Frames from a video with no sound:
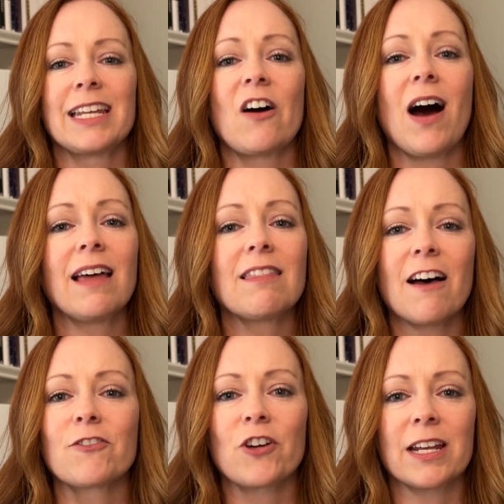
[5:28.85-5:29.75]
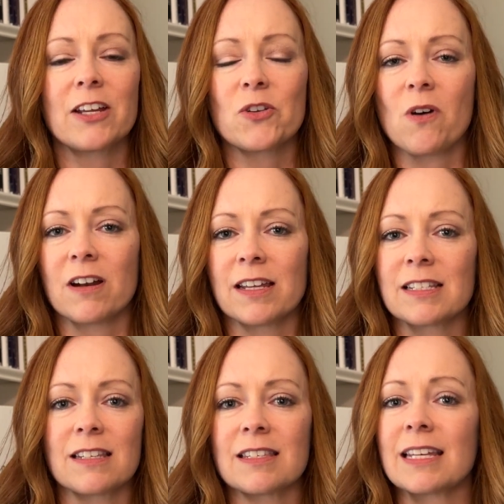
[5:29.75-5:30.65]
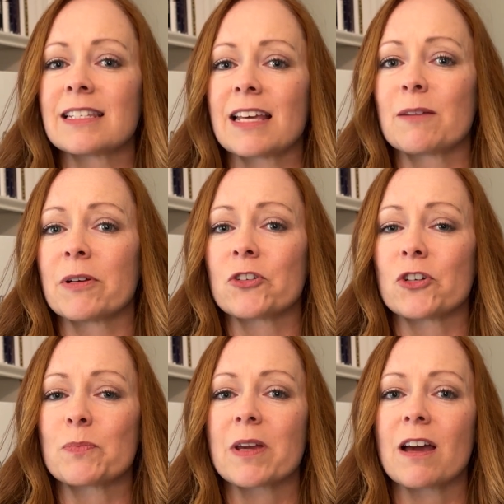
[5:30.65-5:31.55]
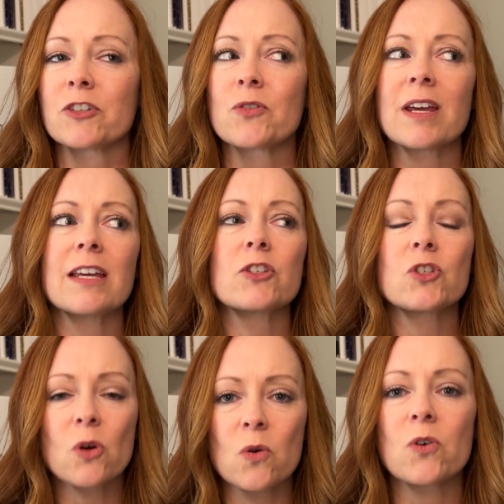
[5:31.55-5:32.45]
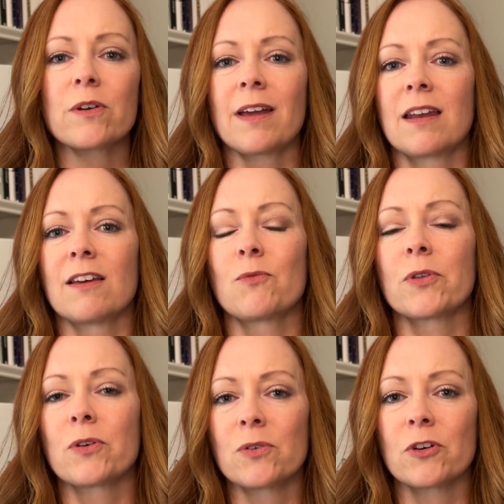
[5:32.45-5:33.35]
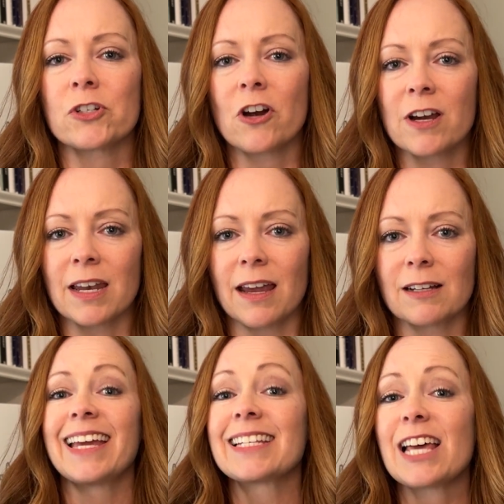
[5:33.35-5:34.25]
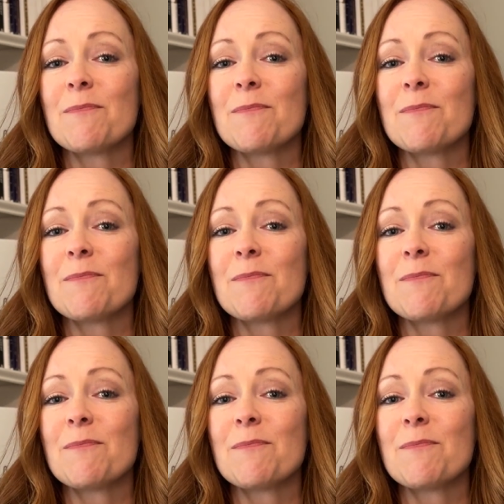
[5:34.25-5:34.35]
Now, I love creating new audiences inside Pinterest because you can get so creative with who you're targeting. Inside